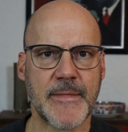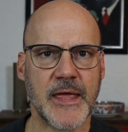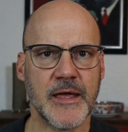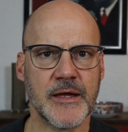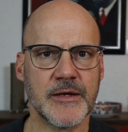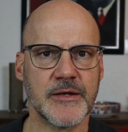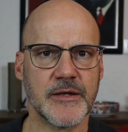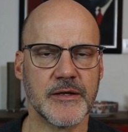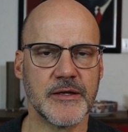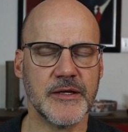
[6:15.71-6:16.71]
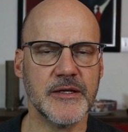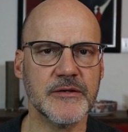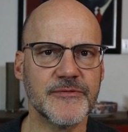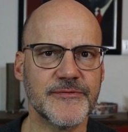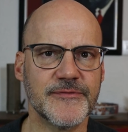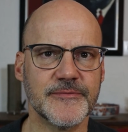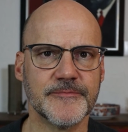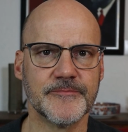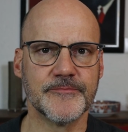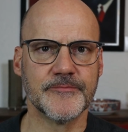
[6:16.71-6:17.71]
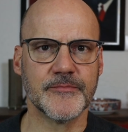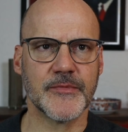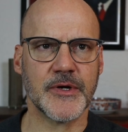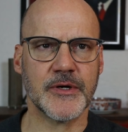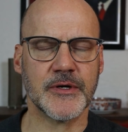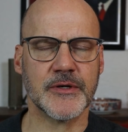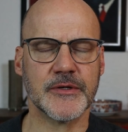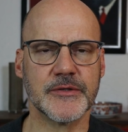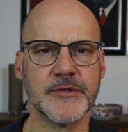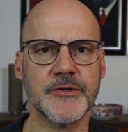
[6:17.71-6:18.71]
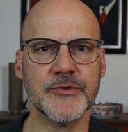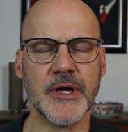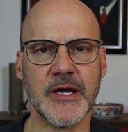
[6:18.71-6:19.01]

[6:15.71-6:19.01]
And if you